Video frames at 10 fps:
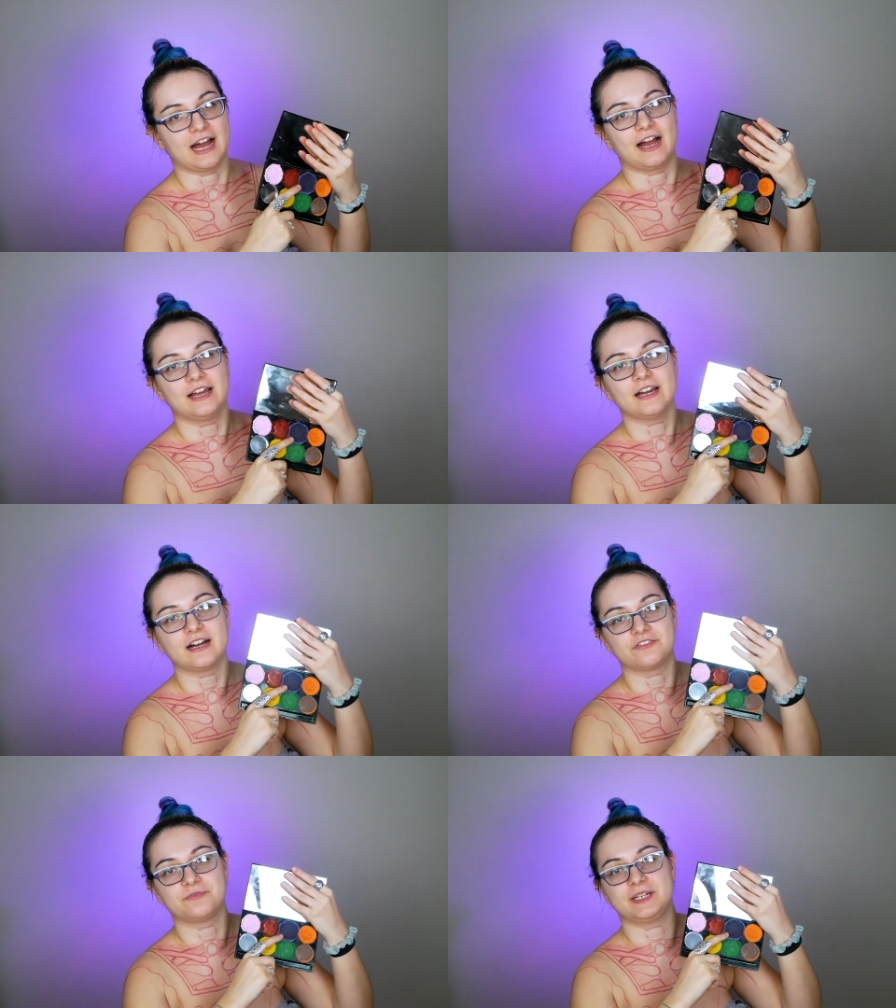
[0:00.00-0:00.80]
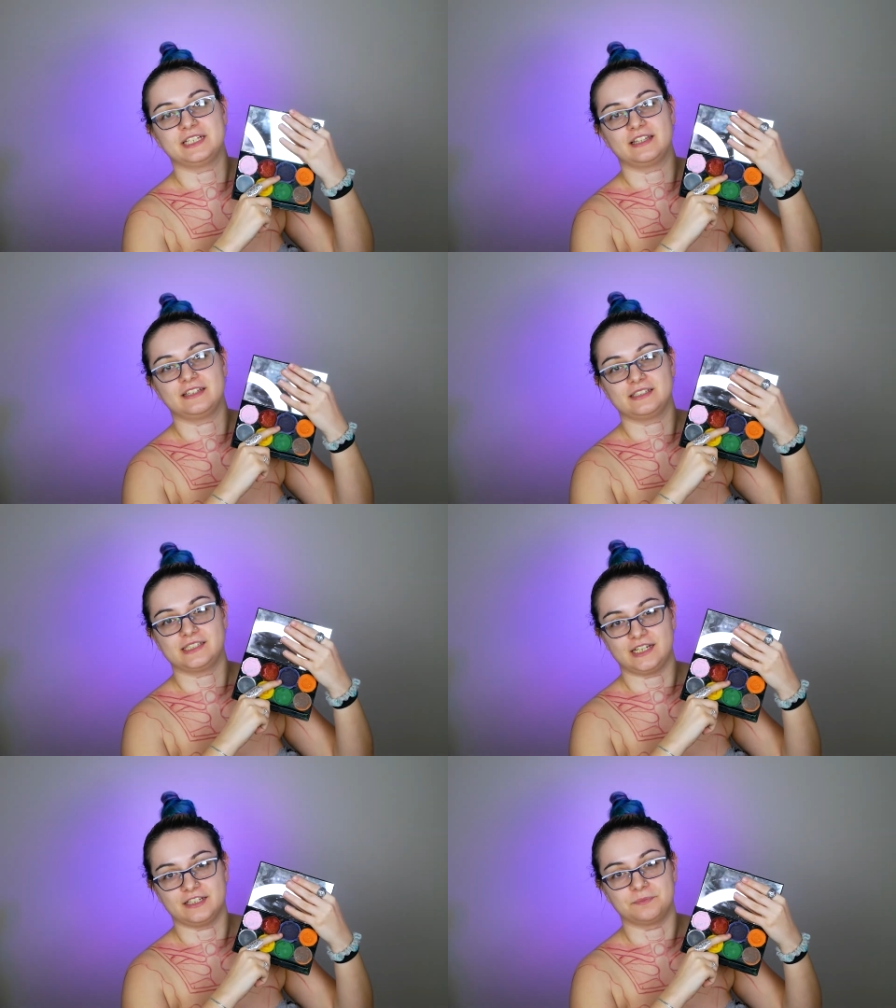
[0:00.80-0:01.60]
I have made this
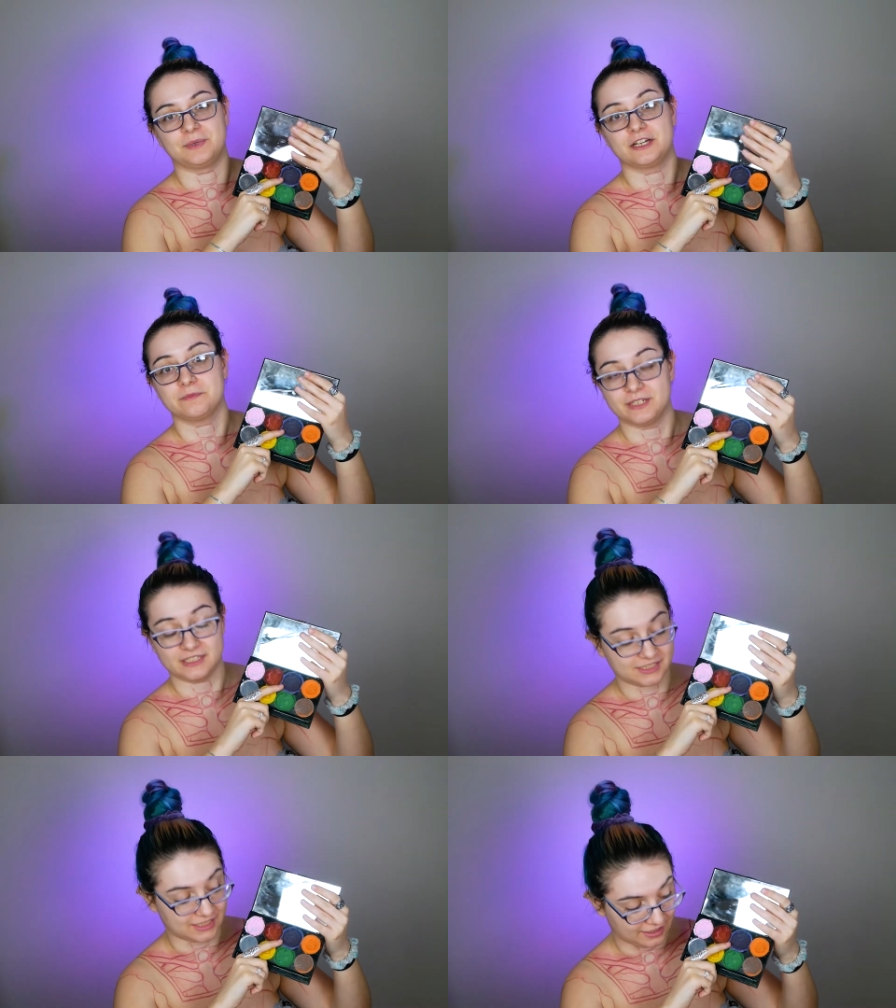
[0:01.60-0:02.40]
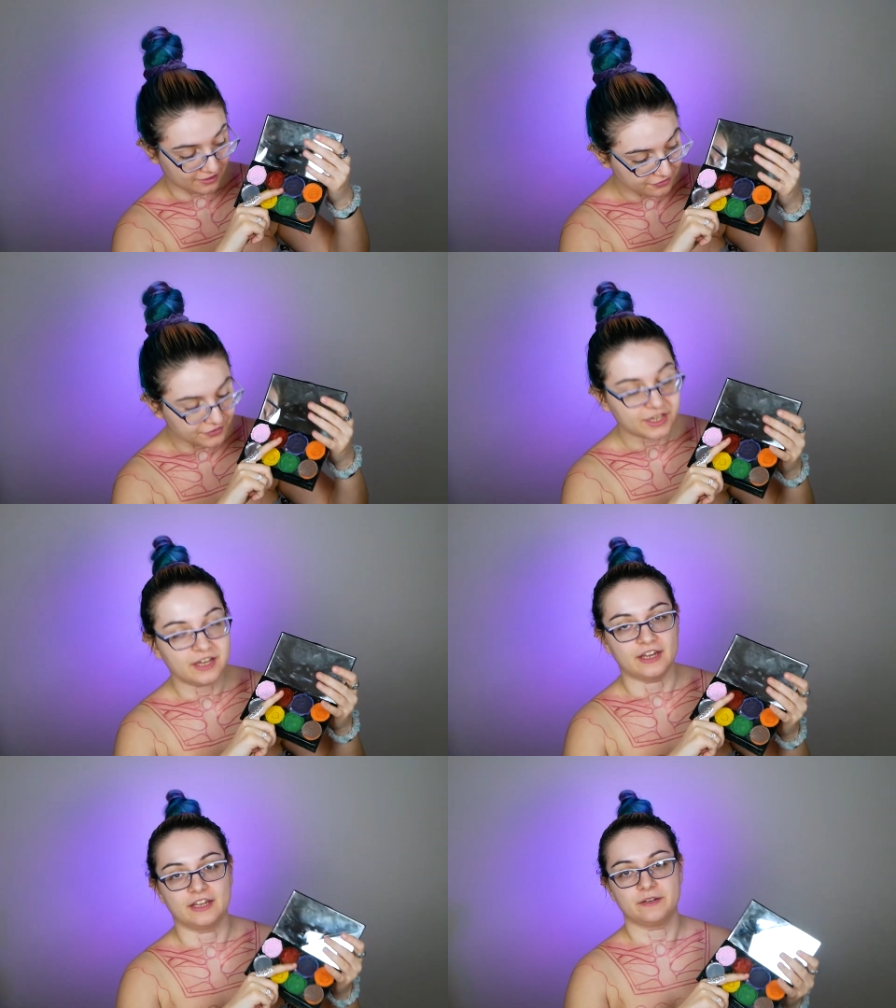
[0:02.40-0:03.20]
shade by myself
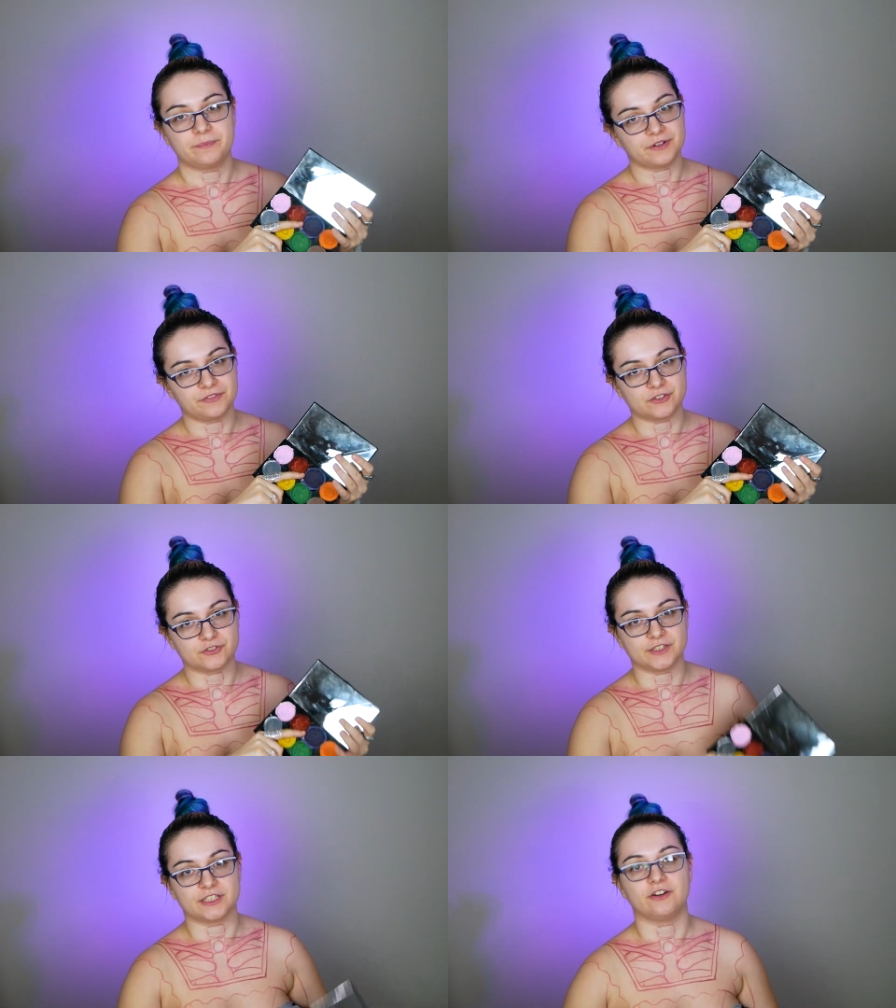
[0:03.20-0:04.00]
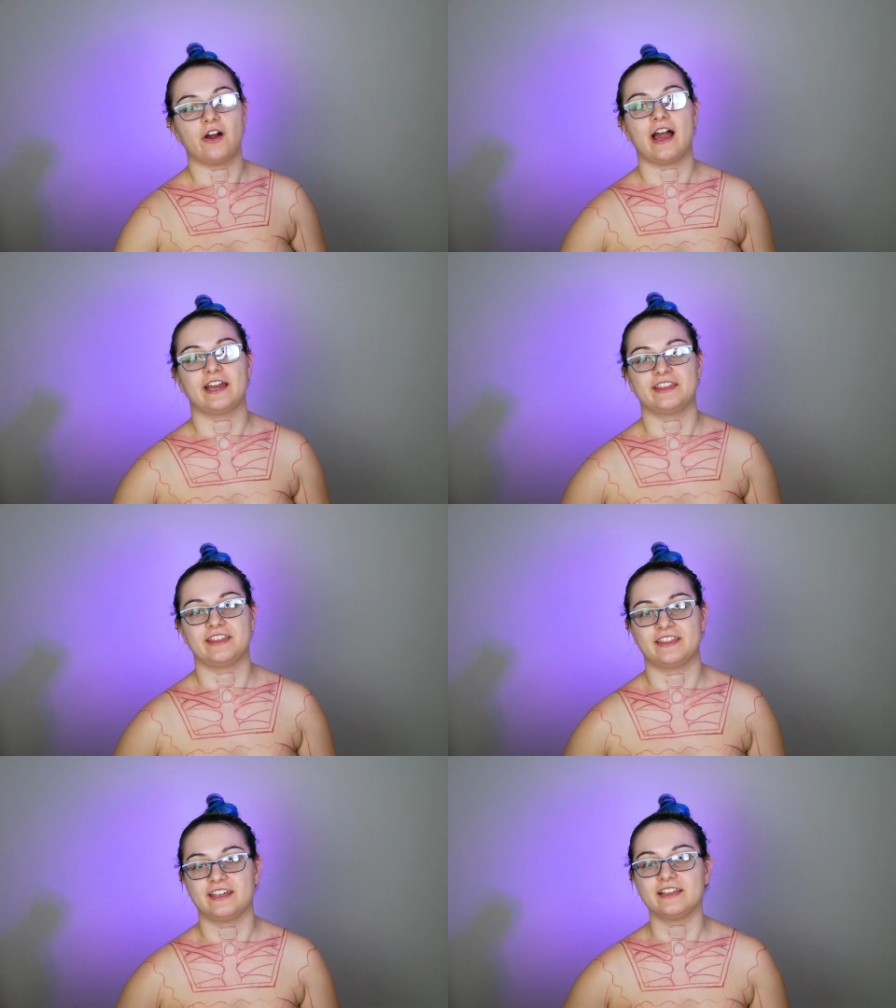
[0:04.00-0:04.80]
in a previous video. I
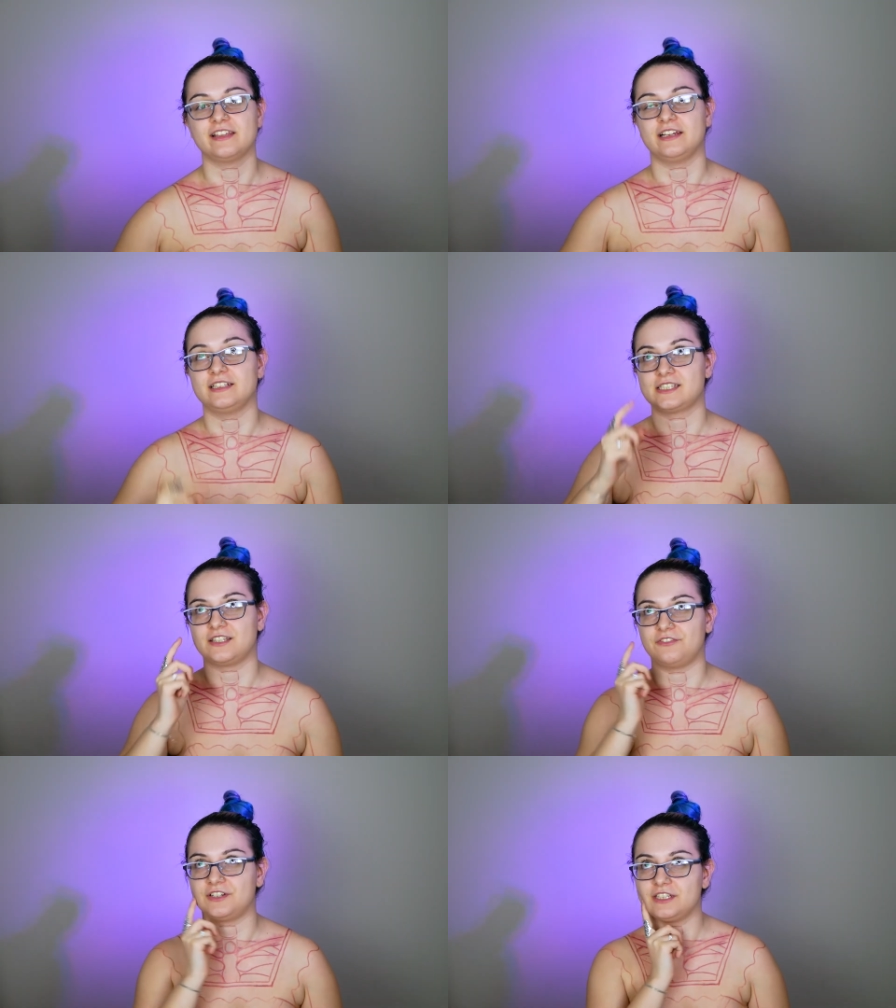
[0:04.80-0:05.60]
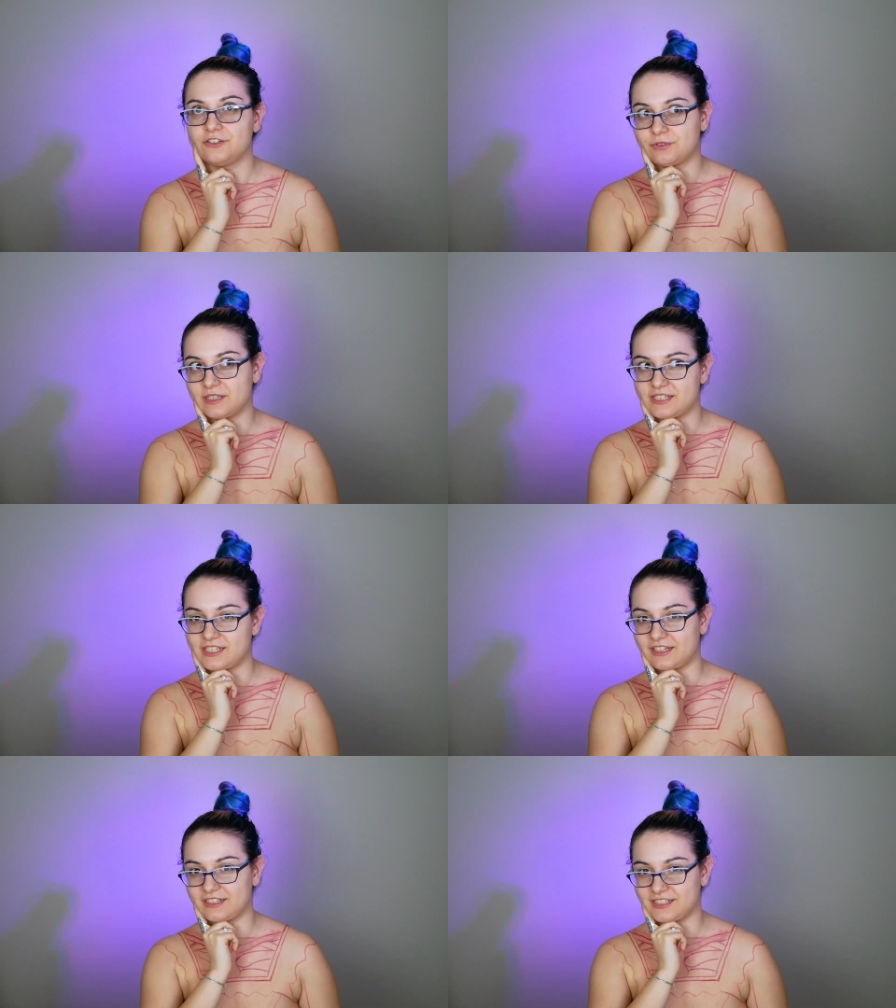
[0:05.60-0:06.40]
think it's the video with
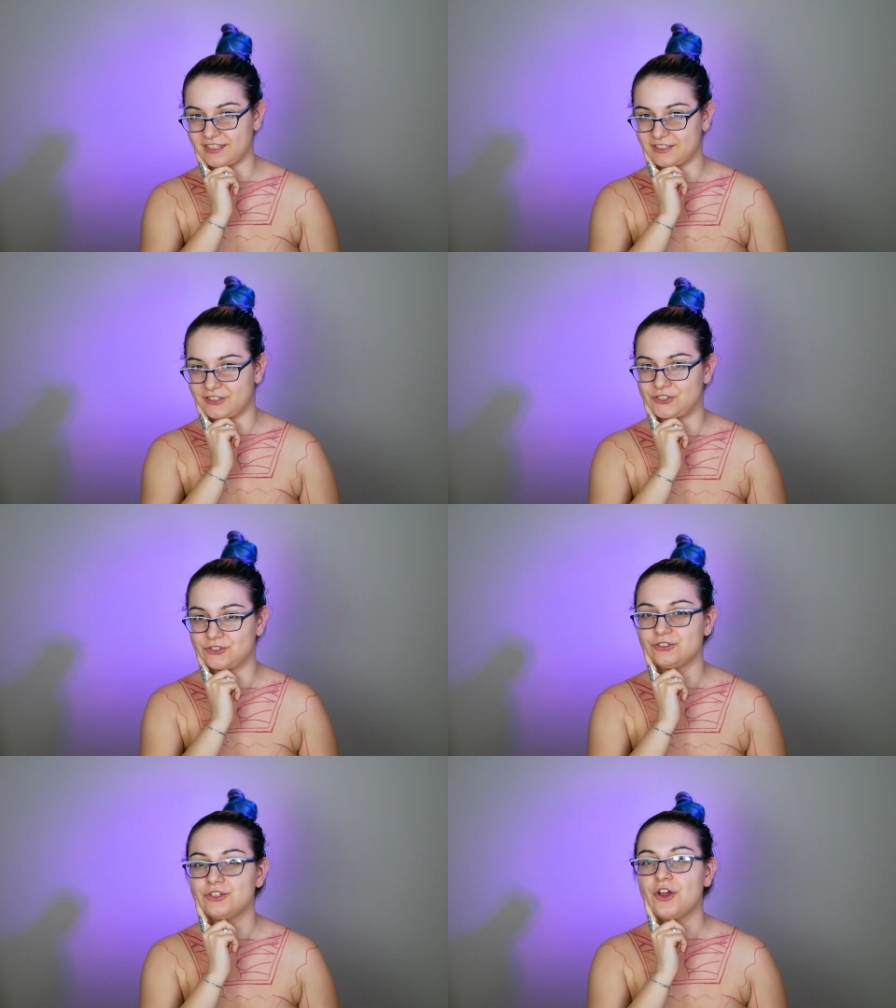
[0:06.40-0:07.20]
Sarah Sanderson